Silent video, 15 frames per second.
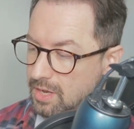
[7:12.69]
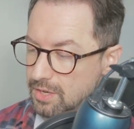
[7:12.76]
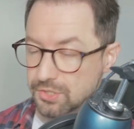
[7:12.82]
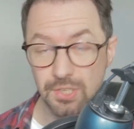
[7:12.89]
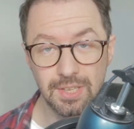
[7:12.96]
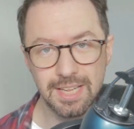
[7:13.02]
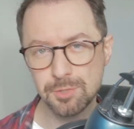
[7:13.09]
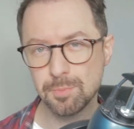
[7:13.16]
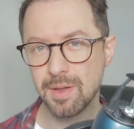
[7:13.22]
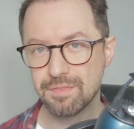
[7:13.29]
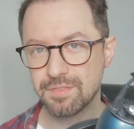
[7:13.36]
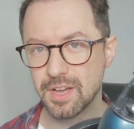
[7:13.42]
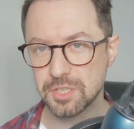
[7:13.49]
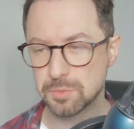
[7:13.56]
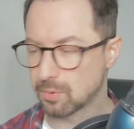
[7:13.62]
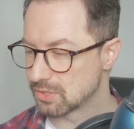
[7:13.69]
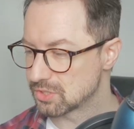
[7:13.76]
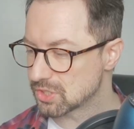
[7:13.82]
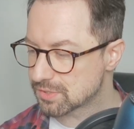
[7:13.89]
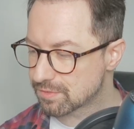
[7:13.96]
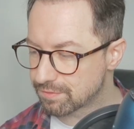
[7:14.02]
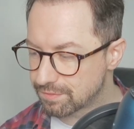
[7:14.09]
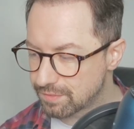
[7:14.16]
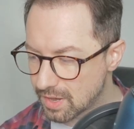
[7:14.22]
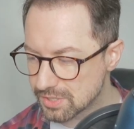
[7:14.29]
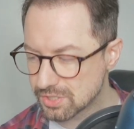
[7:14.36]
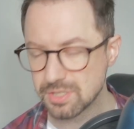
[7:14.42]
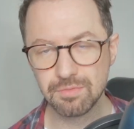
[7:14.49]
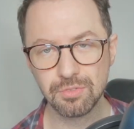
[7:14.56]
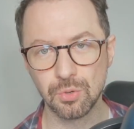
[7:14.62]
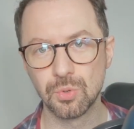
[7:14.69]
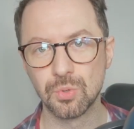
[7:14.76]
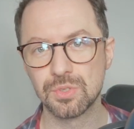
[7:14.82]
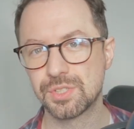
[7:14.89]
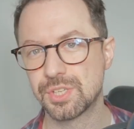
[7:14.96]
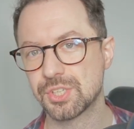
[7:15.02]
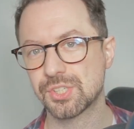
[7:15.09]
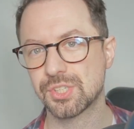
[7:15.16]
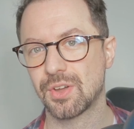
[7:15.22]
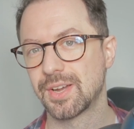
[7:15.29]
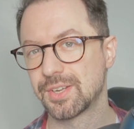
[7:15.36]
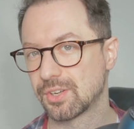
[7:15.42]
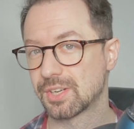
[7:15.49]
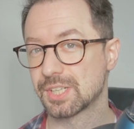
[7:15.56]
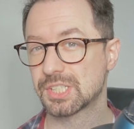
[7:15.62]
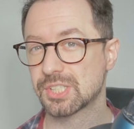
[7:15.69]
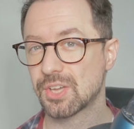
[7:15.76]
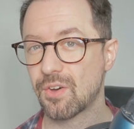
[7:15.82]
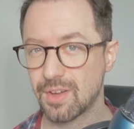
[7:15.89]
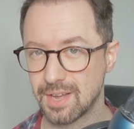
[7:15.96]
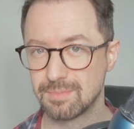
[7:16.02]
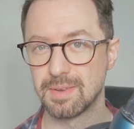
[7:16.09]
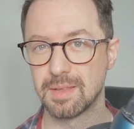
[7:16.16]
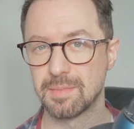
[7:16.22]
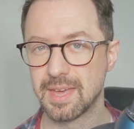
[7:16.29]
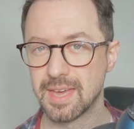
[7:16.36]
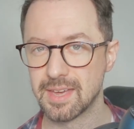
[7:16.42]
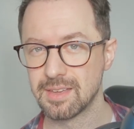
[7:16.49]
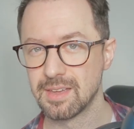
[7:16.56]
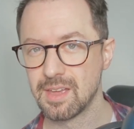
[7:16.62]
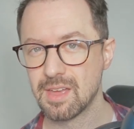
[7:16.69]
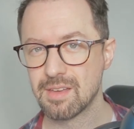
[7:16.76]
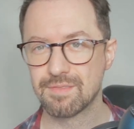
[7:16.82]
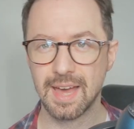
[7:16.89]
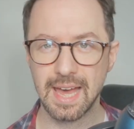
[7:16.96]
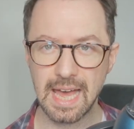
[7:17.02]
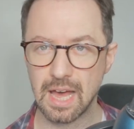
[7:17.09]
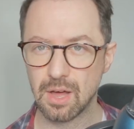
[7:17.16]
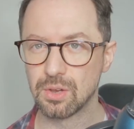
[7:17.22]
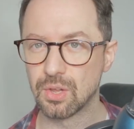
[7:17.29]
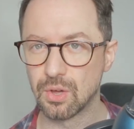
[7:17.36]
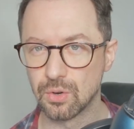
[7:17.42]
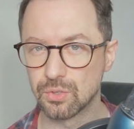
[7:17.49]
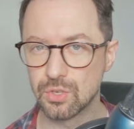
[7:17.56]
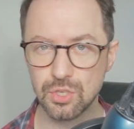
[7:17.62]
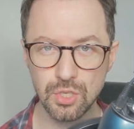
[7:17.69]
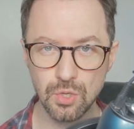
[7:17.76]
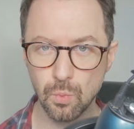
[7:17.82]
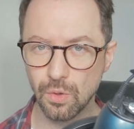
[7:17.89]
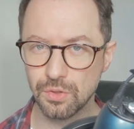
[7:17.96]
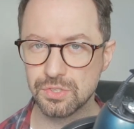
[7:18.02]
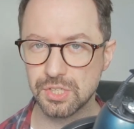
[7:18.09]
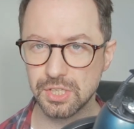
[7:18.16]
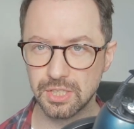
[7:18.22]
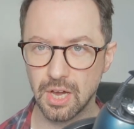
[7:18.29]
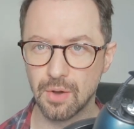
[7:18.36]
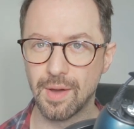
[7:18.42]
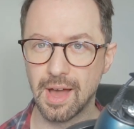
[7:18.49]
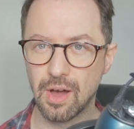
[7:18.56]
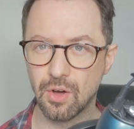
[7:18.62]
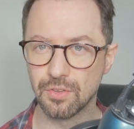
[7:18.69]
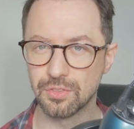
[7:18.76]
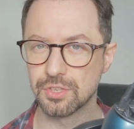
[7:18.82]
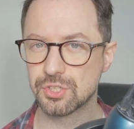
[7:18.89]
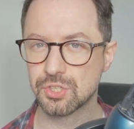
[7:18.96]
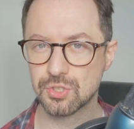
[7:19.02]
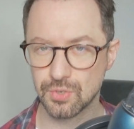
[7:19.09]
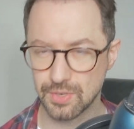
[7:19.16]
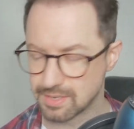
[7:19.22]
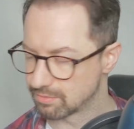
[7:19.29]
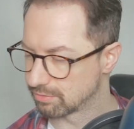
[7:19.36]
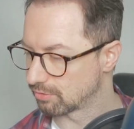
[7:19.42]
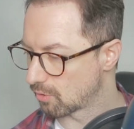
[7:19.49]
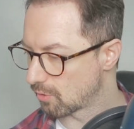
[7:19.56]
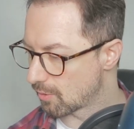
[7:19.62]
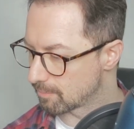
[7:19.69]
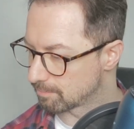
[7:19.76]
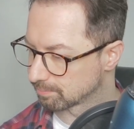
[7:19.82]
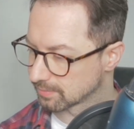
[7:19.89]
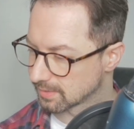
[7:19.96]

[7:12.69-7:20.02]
So that's my first point. Just first of all, decide on a time limit for how long you want to go out on the street for.